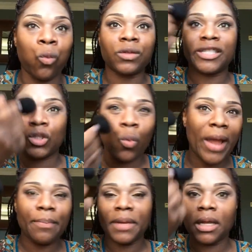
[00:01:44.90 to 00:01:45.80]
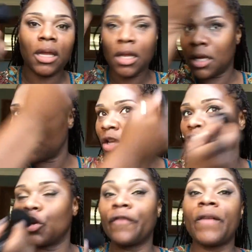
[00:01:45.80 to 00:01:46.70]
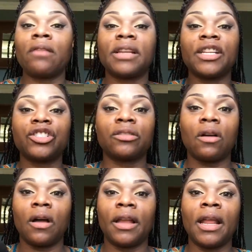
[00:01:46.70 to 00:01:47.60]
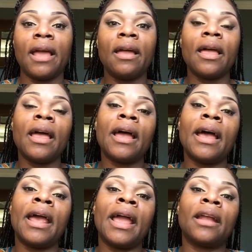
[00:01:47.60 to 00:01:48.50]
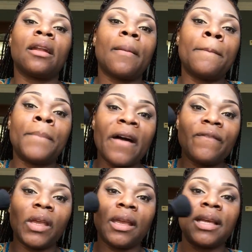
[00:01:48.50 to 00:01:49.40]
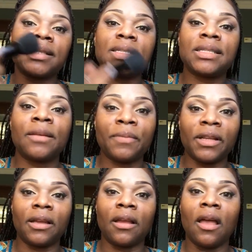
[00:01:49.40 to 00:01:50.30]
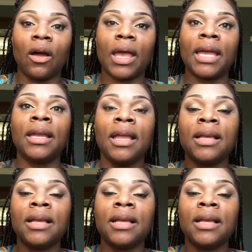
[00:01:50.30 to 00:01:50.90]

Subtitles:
swiping your foundation on and buffing and stippling, okay?